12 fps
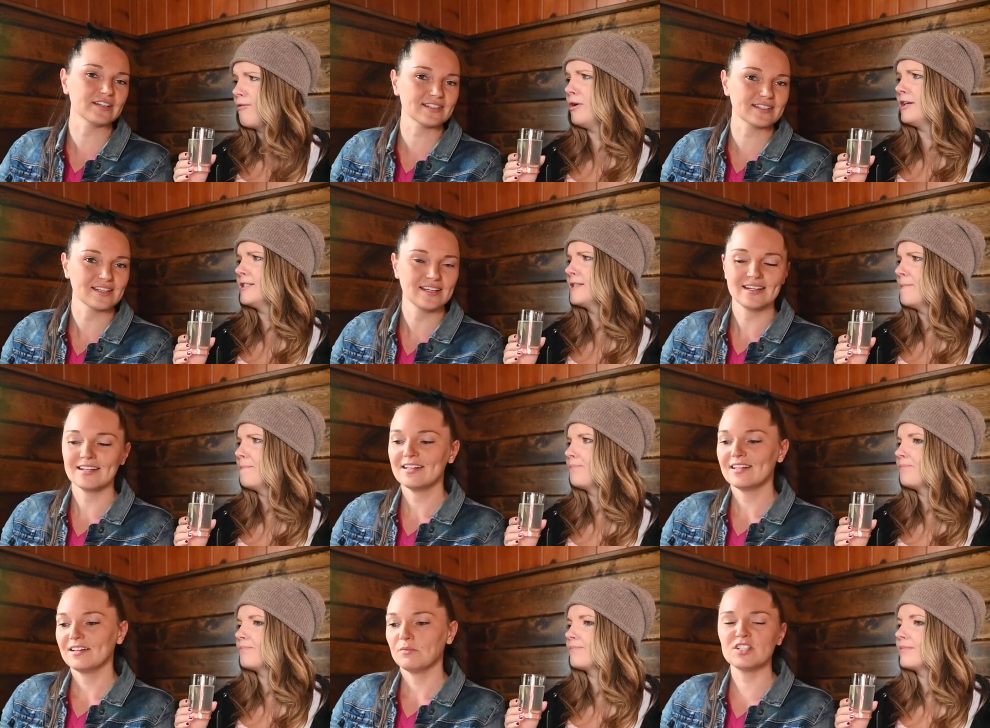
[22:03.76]
Speaker 1: Of
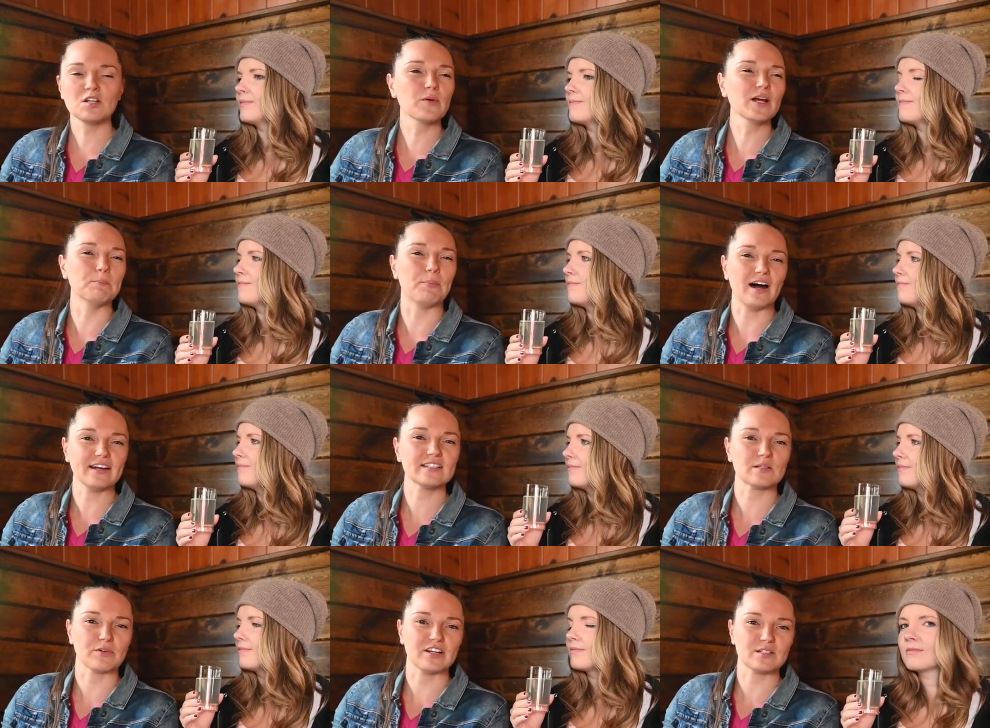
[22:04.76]
course. We should bring body
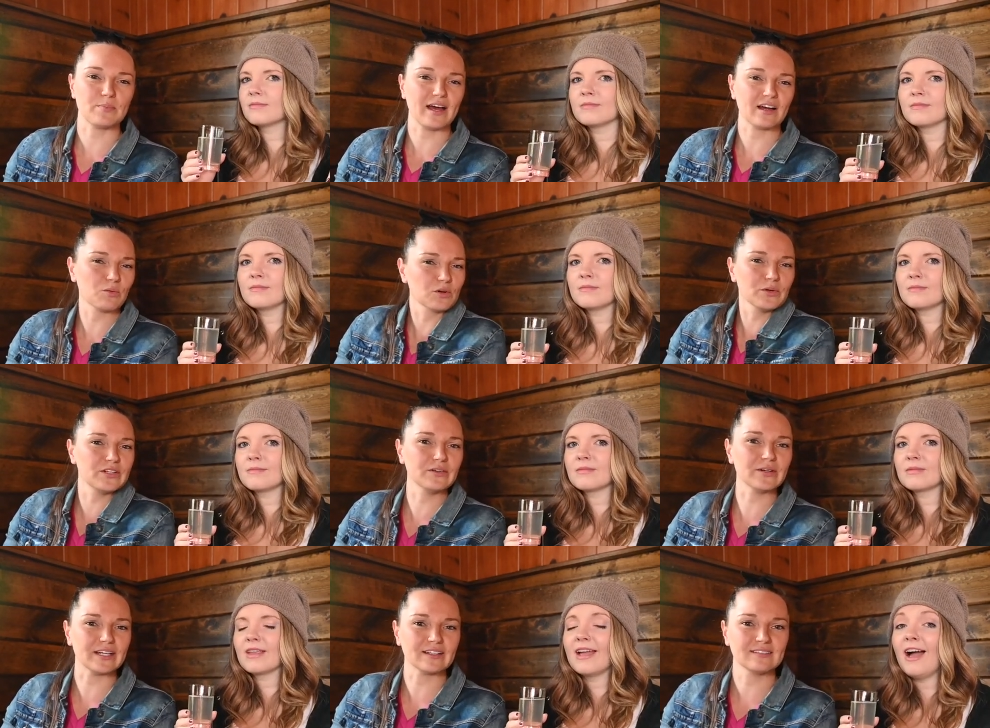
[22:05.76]
sprays back. What are we
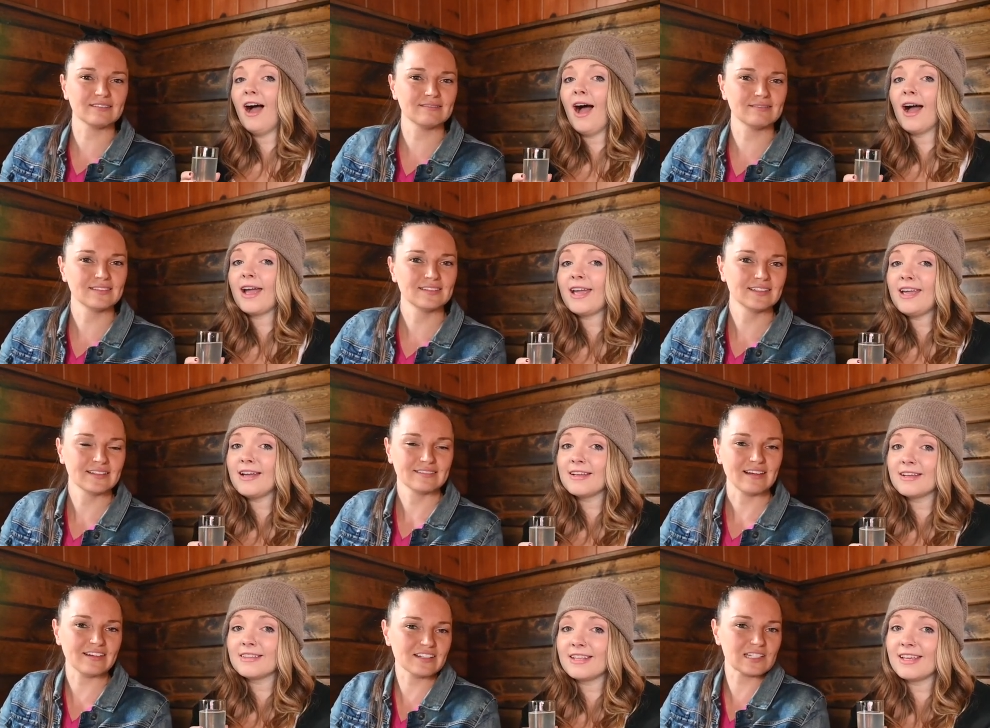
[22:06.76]
doing? I.
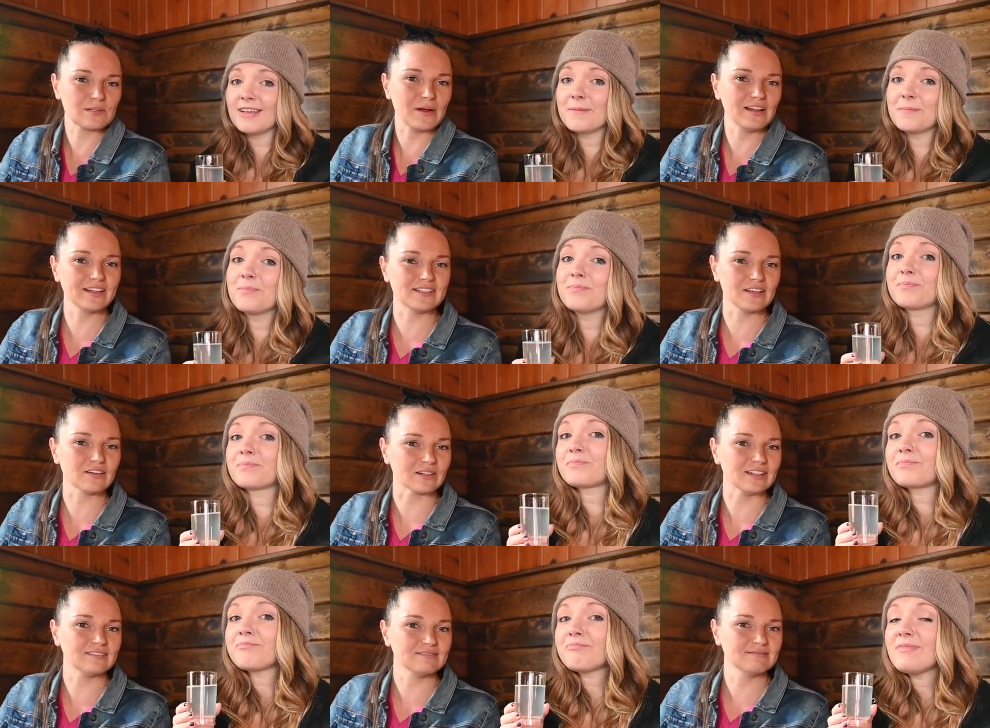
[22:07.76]
I just smell like
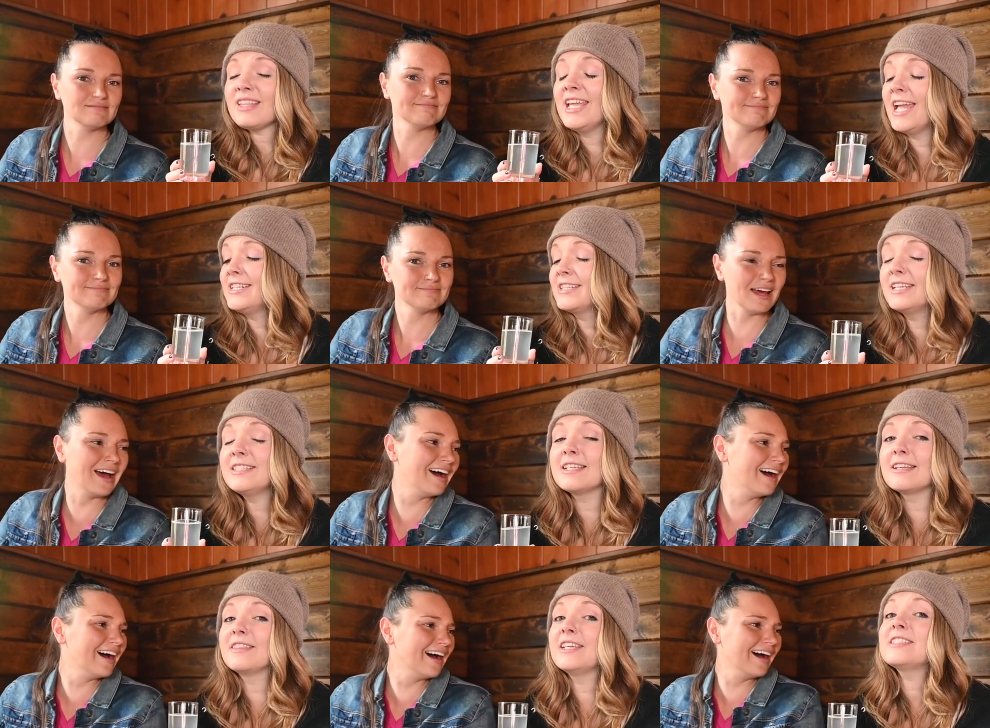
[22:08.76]
Speaker 2: deodorant. And
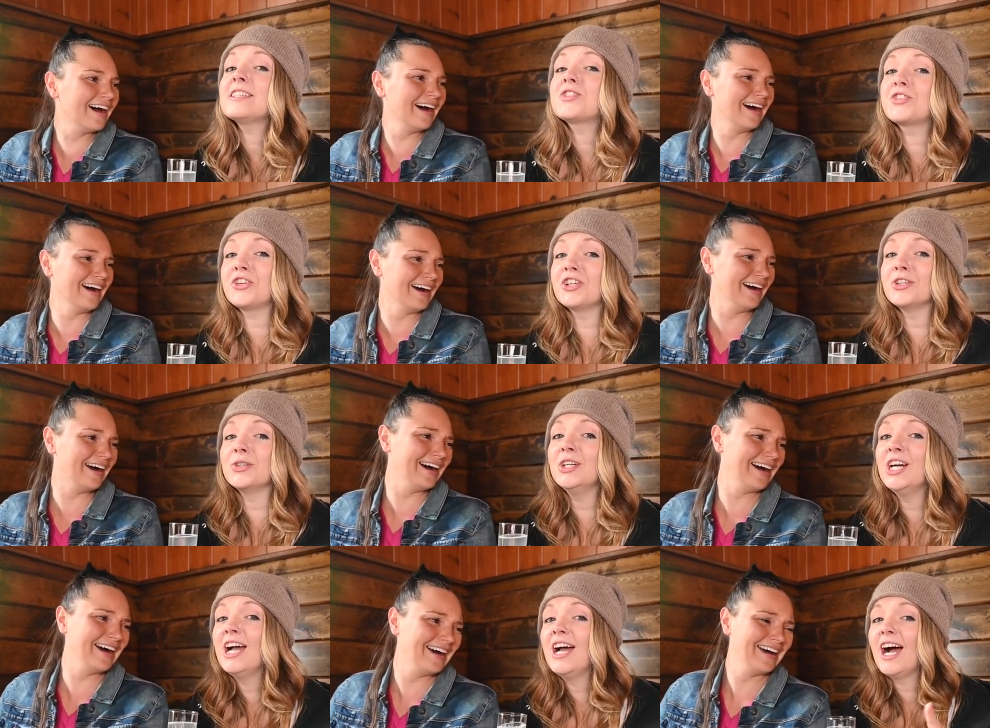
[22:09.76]
this, this is true.
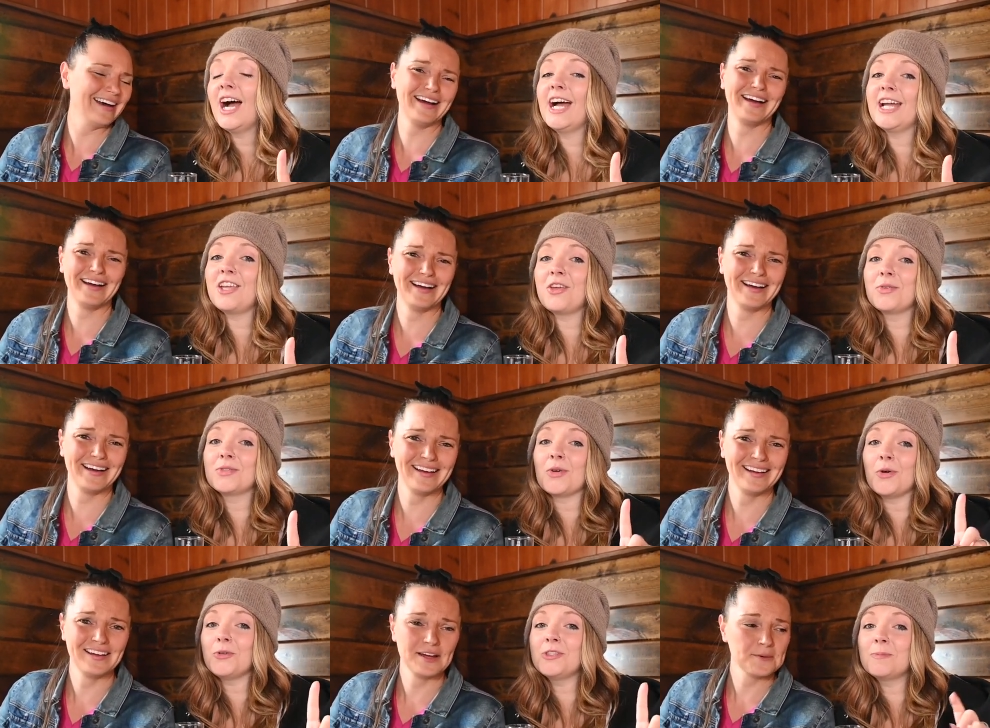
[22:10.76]
I use
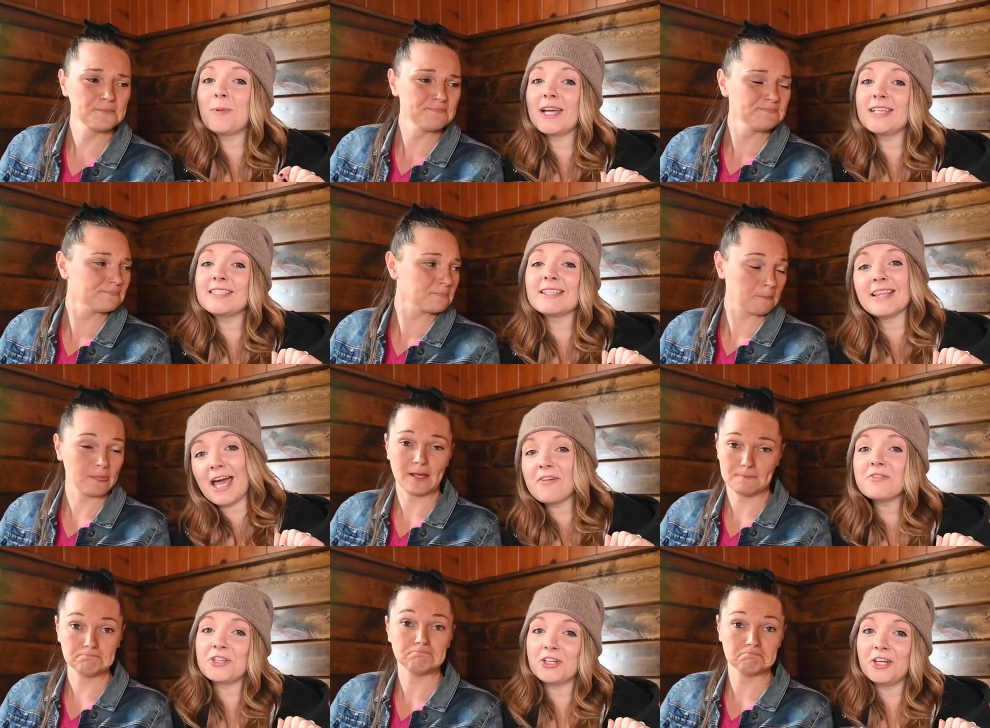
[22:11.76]
Old Spice
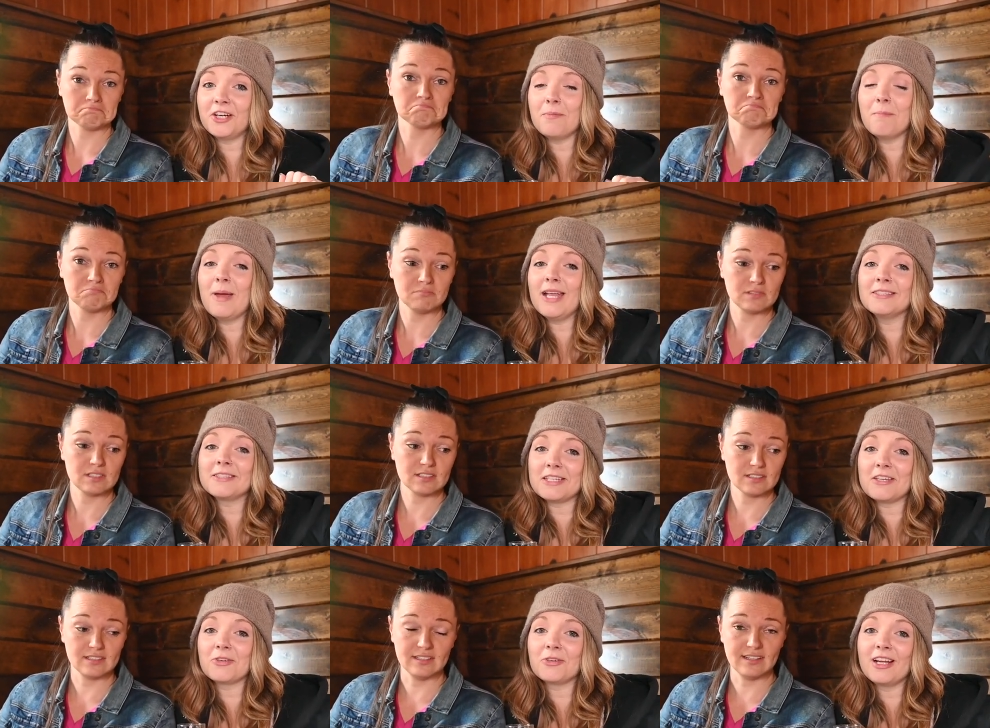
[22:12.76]
lavender men's
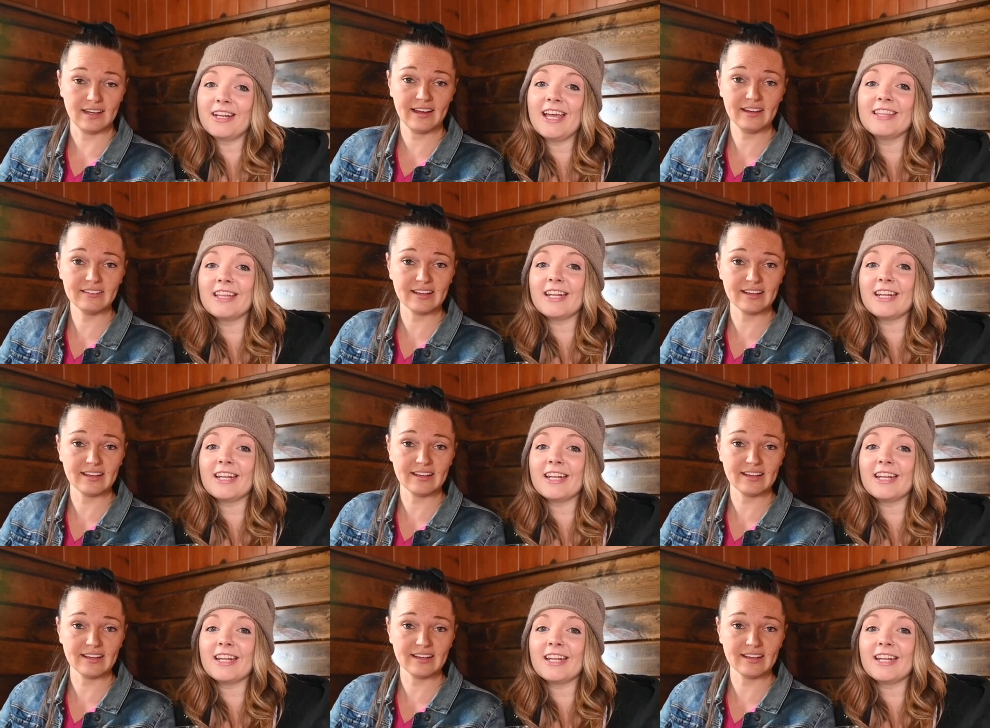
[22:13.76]
deodorant and